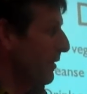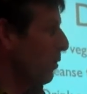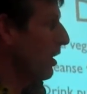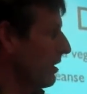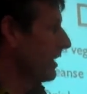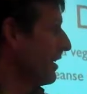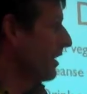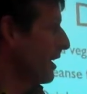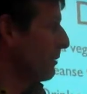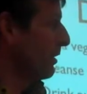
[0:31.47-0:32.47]
the water in
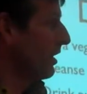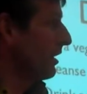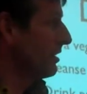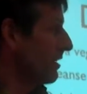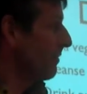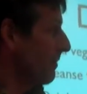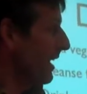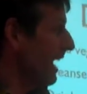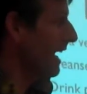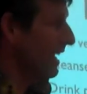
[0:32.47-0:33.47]
out of your bowels.
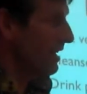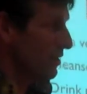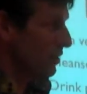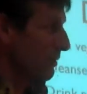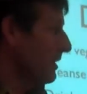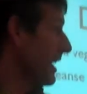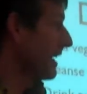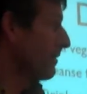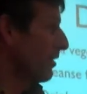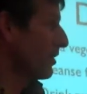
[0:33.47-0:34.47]
And this just
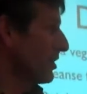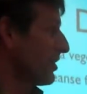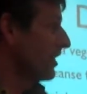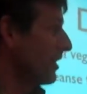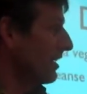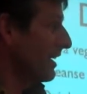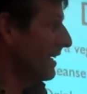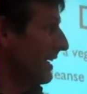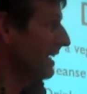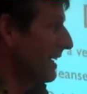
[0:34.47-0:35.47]
completely flushes you out.
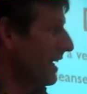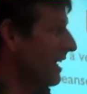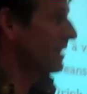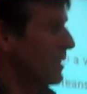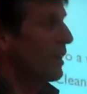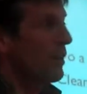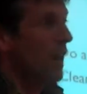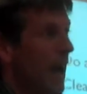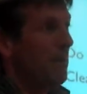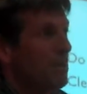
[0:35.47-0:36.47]
And it's an
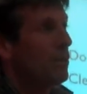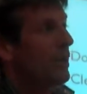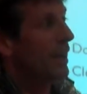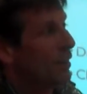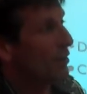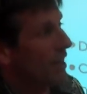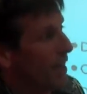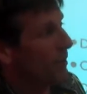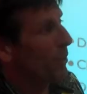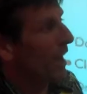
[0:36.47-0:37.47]
absolutely
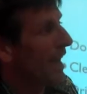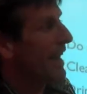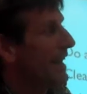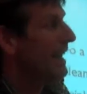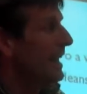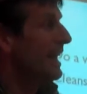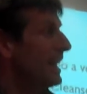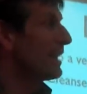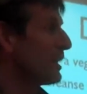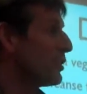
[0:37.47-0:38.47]
incredible way
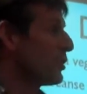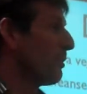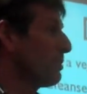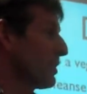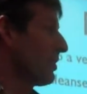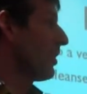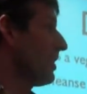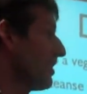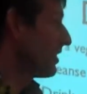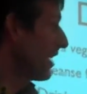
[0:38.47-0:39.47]
to
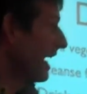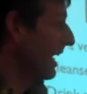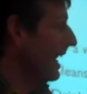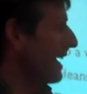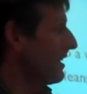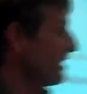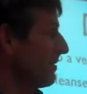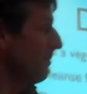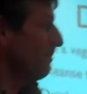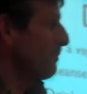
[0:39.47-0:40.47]
jump-start a cleanse,
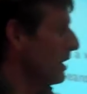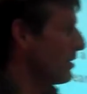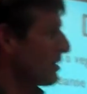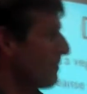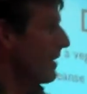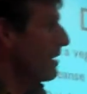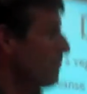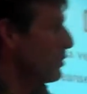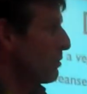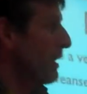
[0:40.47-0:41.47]
because
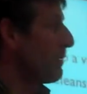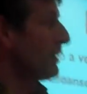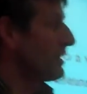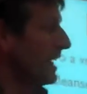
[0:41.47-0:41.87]
most people's